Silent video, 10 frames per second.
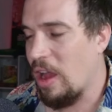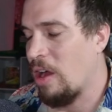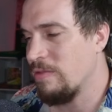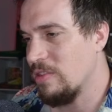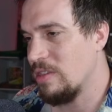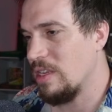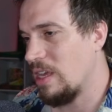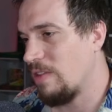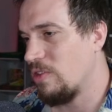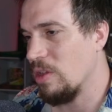Often,
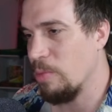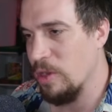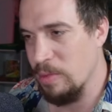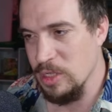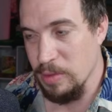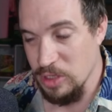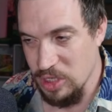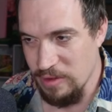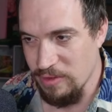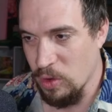if you can put your bishop on
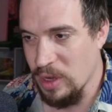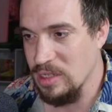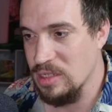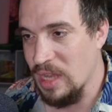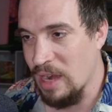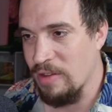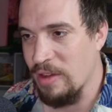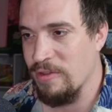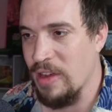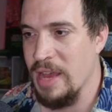g4 instead of
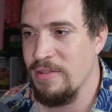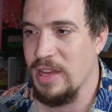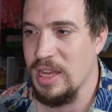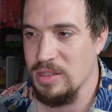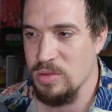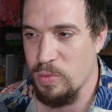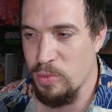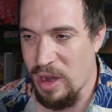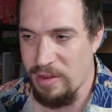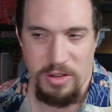f5, it's
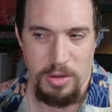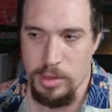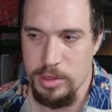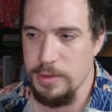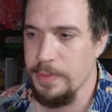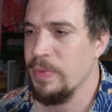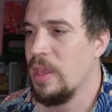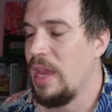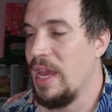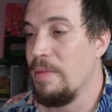preferable
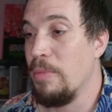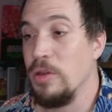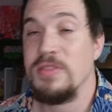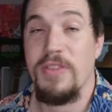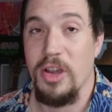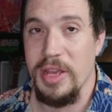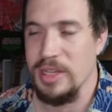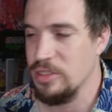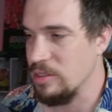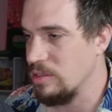in most
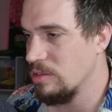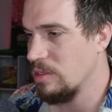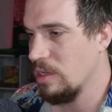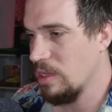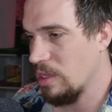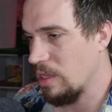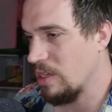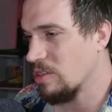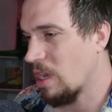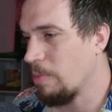variations.
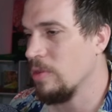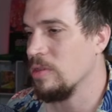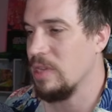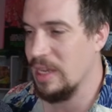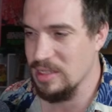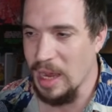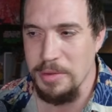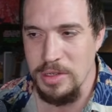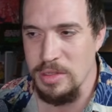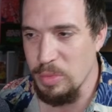There's a couple
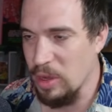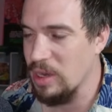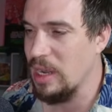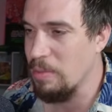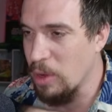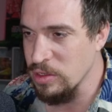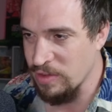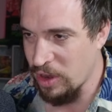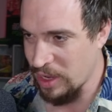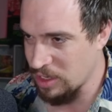exceptions, but in most
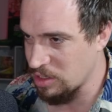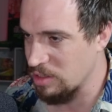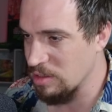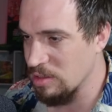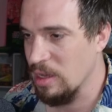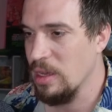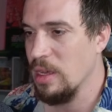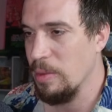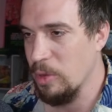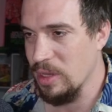variations,
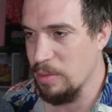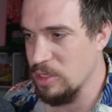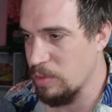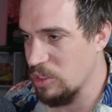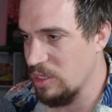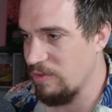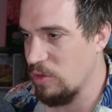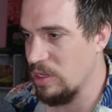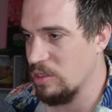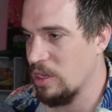putting the bishop on
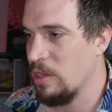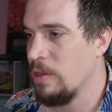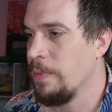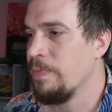g4 is good.